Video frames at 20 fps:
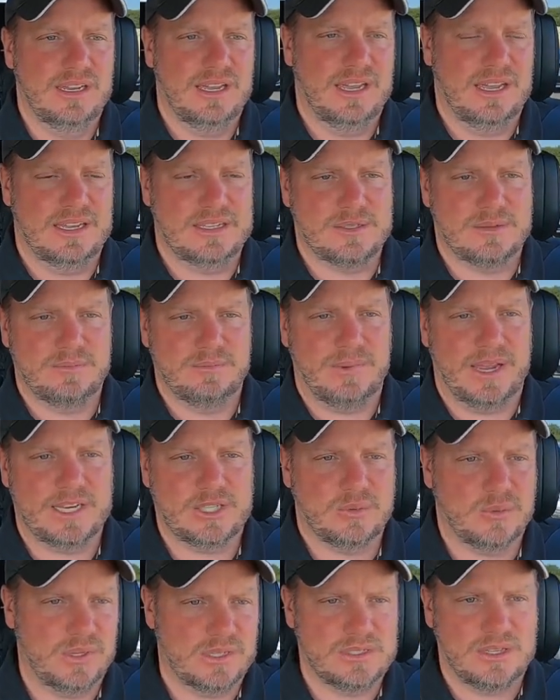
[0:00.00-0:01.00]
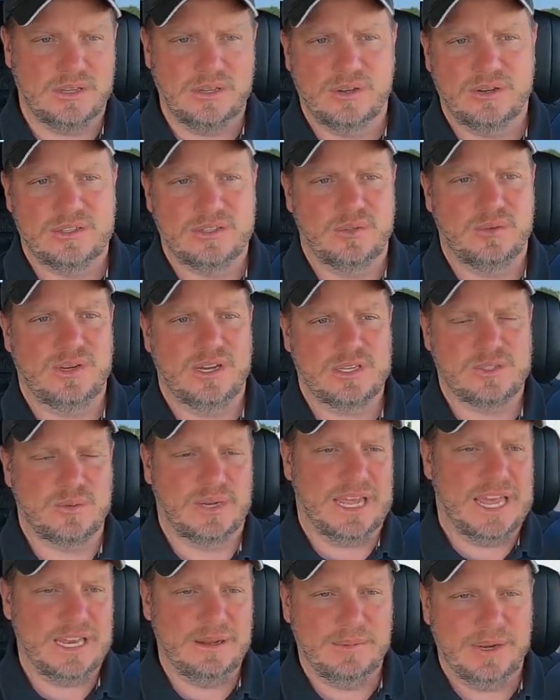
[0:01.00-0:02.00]
As Mike Spears alluded to, he doesn't
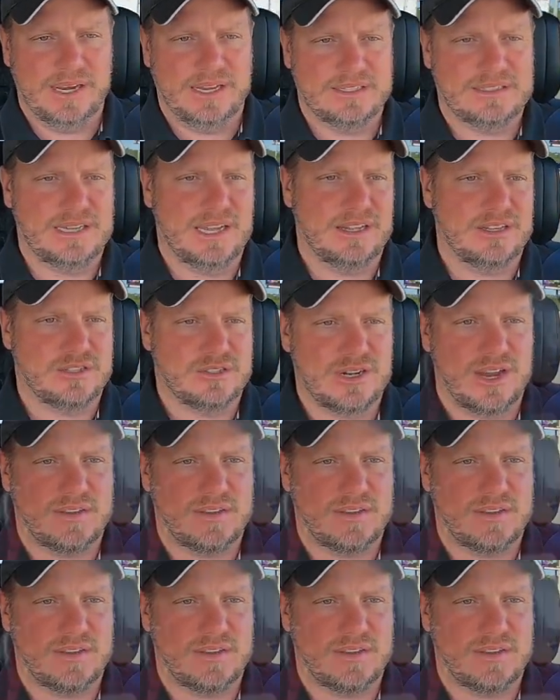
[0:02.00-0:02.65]
want anybody to say this